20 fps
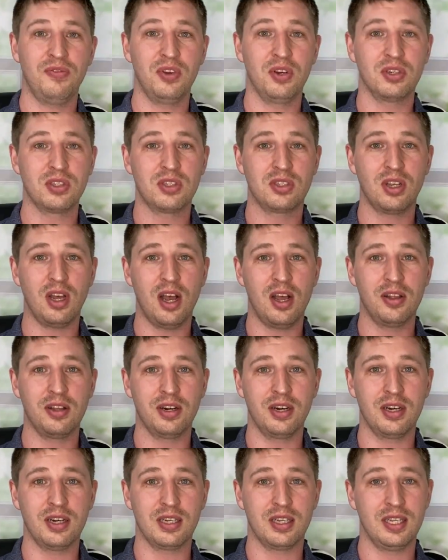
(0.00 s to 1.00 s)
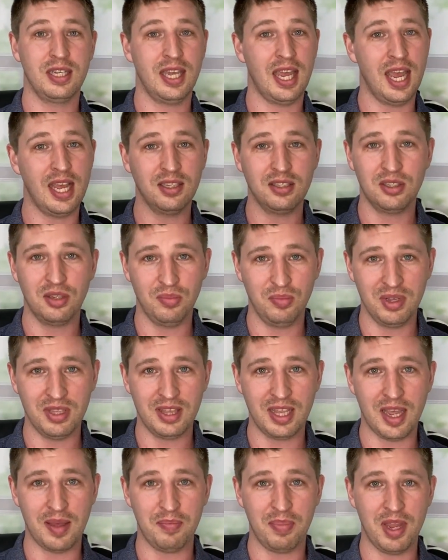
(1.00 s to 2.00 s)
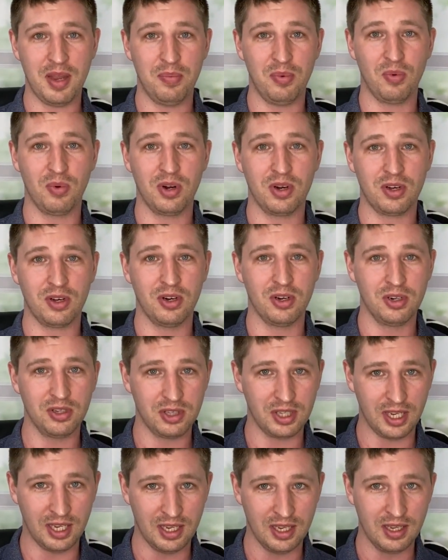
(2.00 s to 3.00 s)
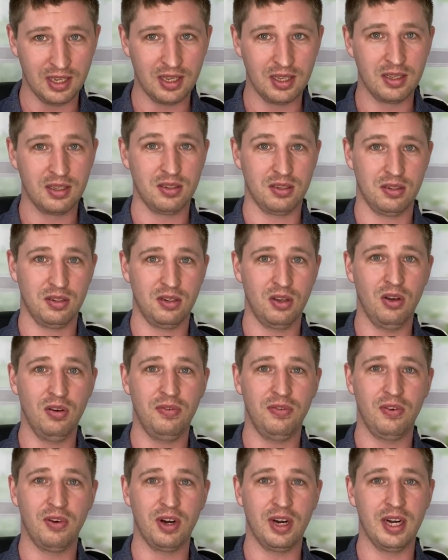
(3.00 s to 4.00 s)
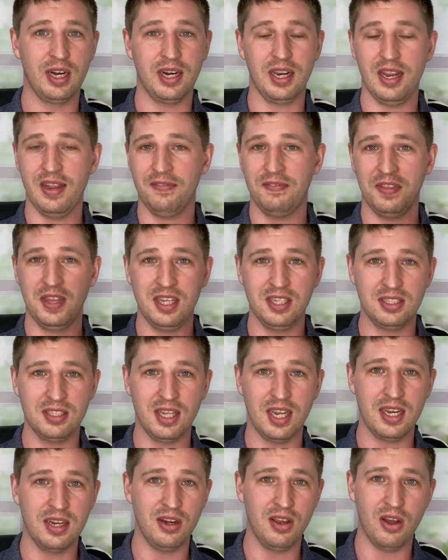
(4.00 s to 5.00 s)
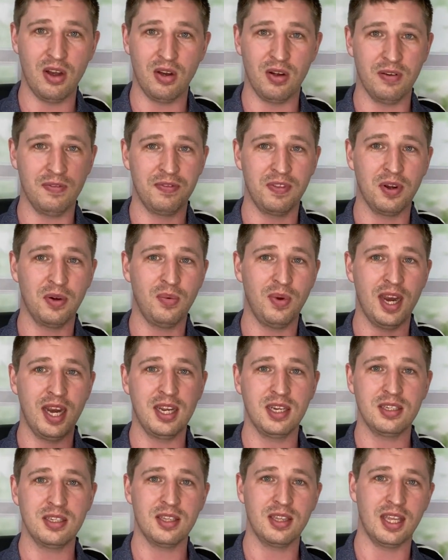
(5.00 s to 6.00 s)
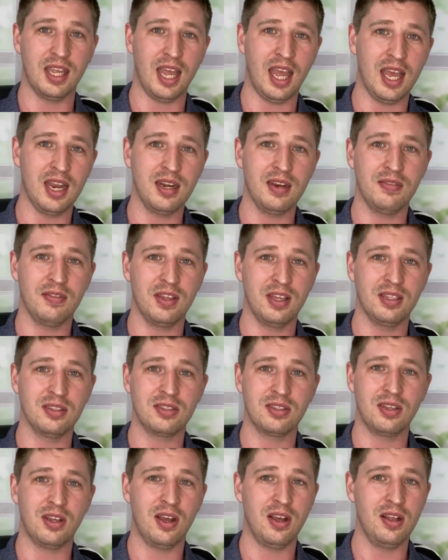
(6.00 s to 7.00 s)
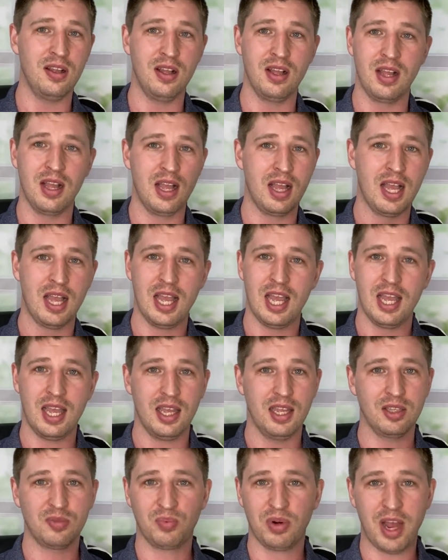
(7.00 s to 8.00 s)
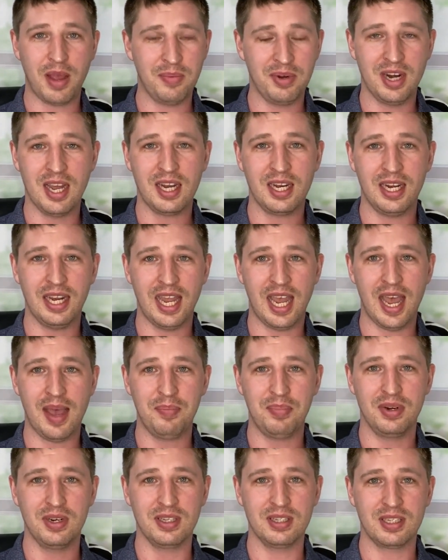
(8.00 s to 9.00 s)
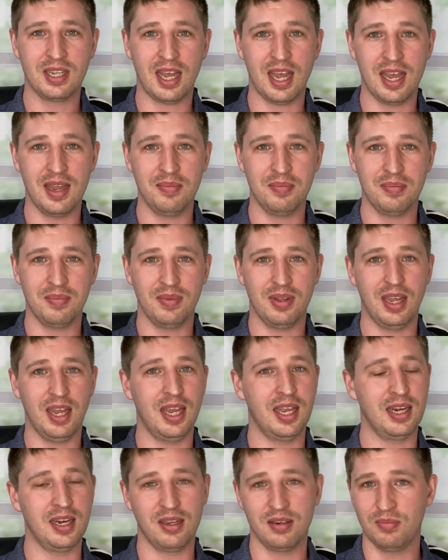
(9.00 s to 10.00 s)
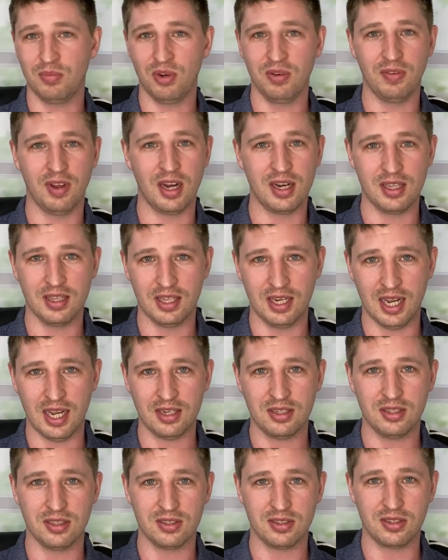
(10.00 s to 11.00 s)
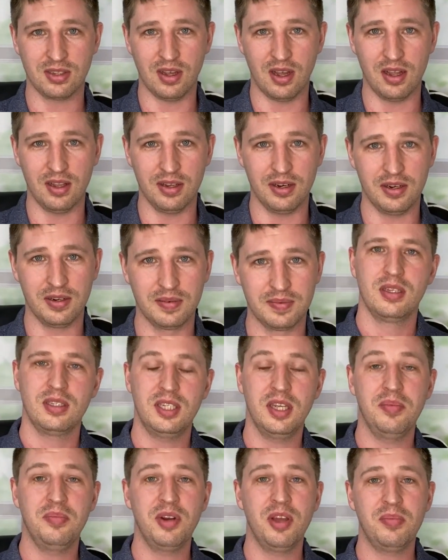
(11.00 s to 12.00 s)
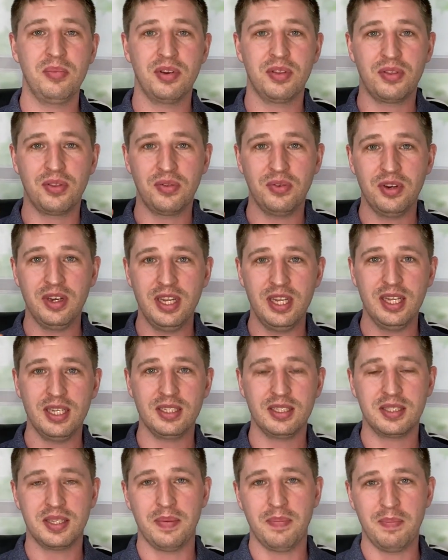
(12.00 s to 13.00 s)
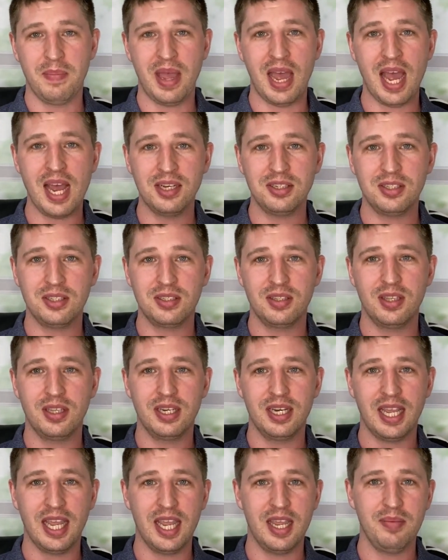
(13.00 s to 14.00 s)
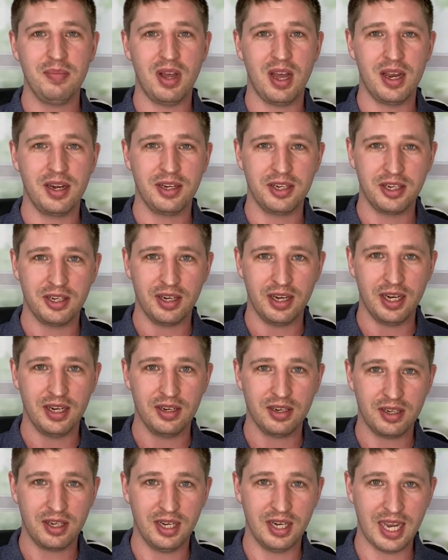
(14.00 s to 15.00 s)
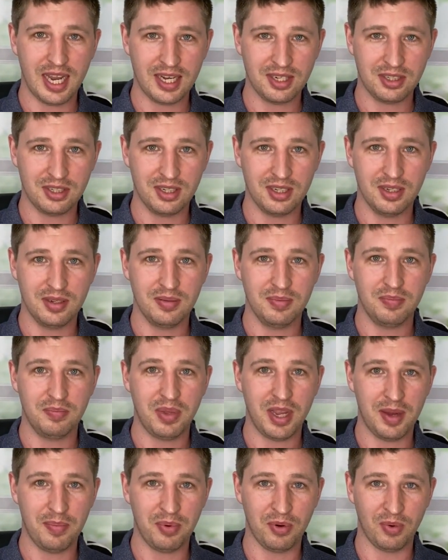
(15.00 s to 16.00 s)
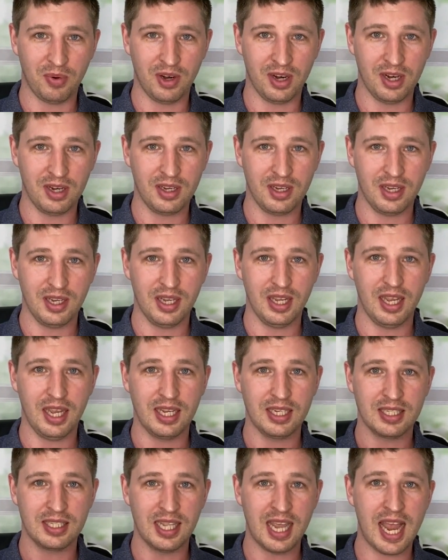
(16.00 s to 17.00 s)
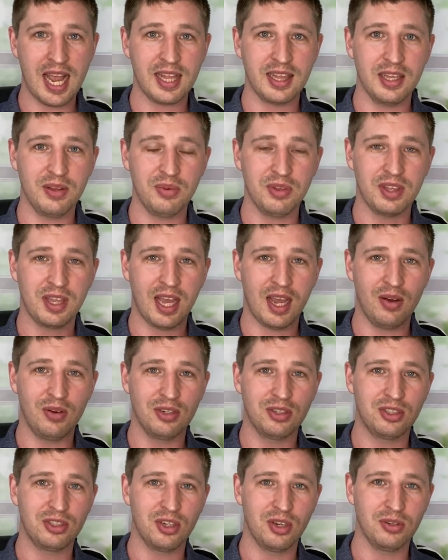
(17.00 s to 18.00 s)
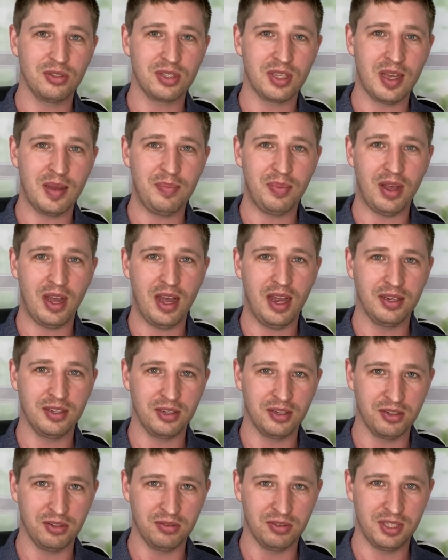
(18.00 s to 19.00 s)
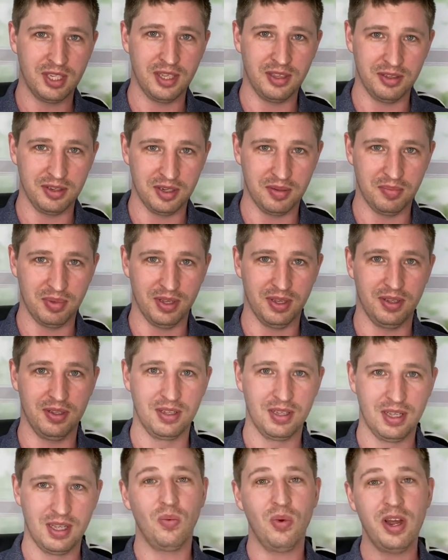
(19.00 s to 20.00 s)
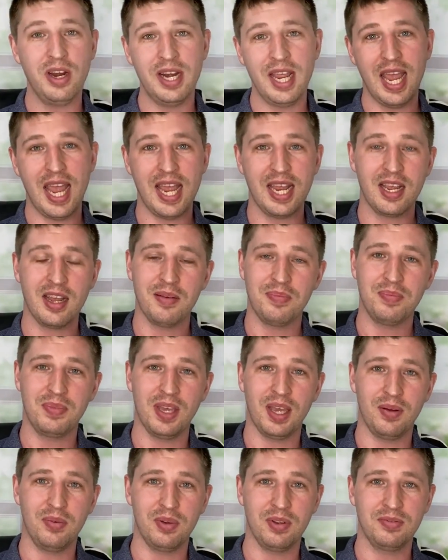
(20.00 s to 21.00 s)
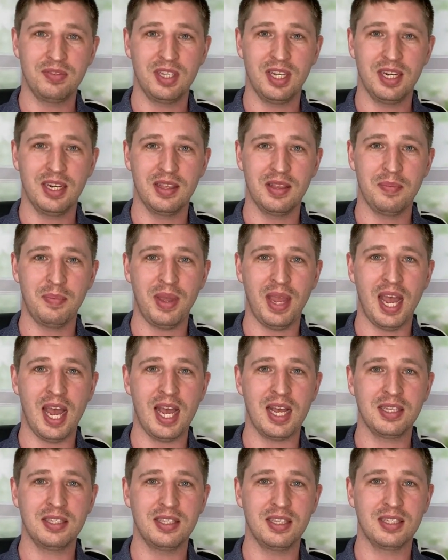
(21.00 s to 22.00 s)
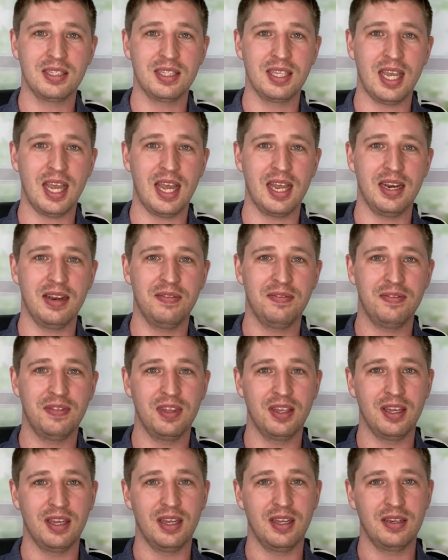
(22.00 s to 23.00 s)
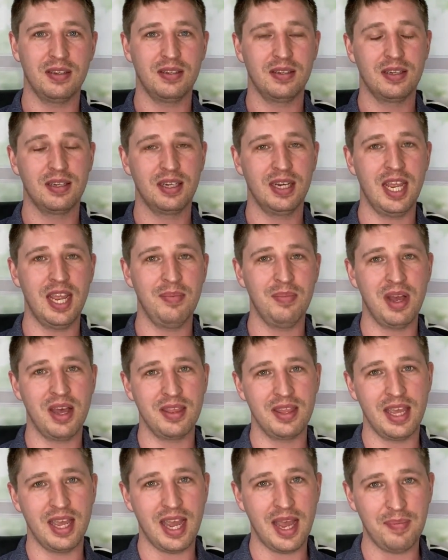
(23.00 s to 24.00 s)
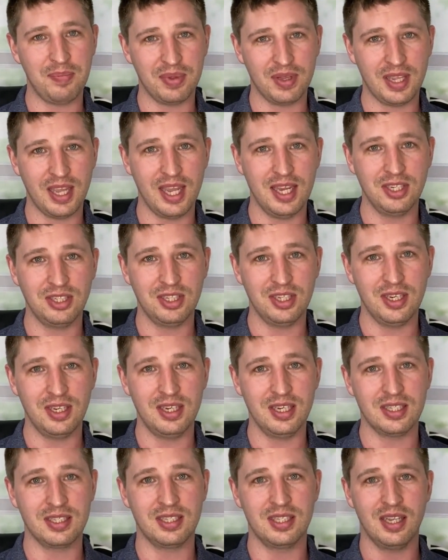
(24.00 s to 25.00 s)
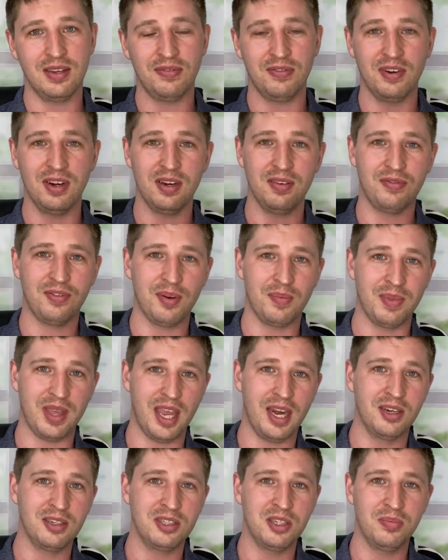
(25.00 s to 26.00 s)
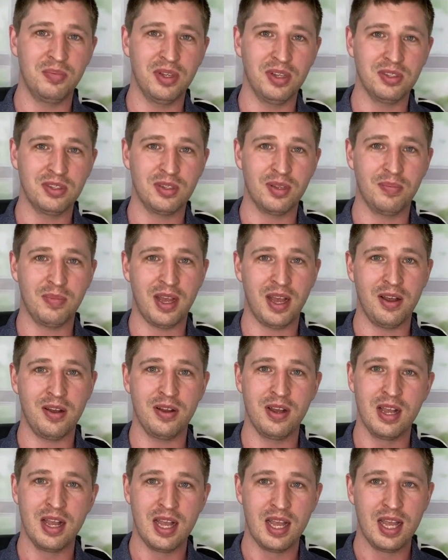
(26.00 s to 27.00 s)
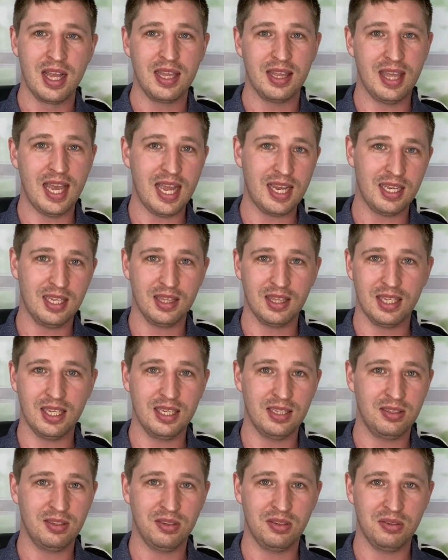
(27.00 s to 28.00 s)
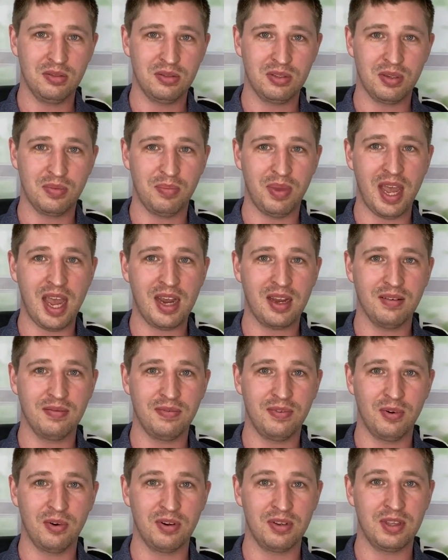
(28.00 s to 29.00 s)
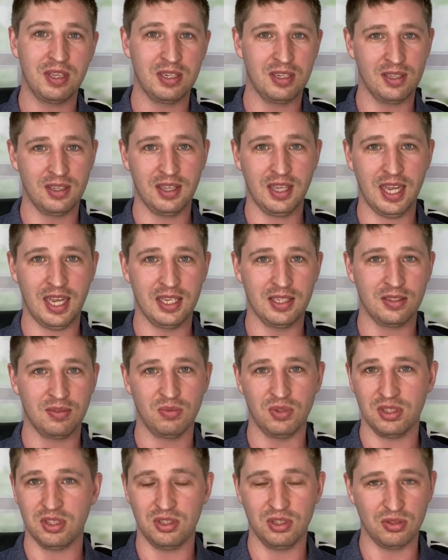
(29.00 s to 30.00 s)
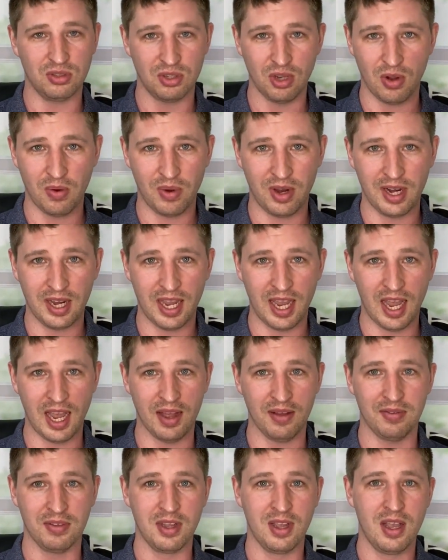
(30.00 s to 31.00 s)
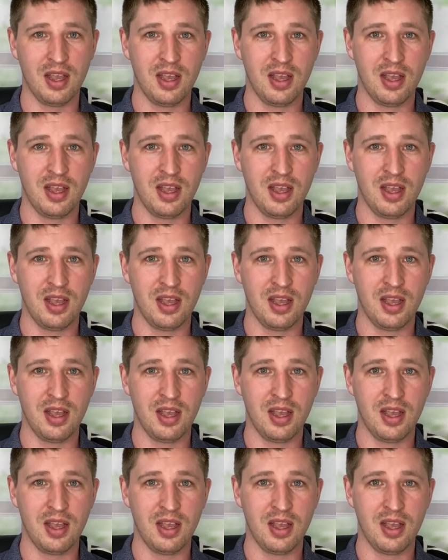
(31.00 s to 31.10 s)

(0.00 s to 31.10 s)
your installer can submit that paperwork early, go for it. If they say no, if they're waiting to the end of the install, it's probably not going to happen in time, and I'd move on to the next installer. Tip number 3 is to match the name on your interconnection paperwork exactly with how it shows up on your utility bill. One hang-up that we've seen in the past is that if the name on the application is different from the energy bill somehow, that can lead to some back and forth and delays, which you don't want to have.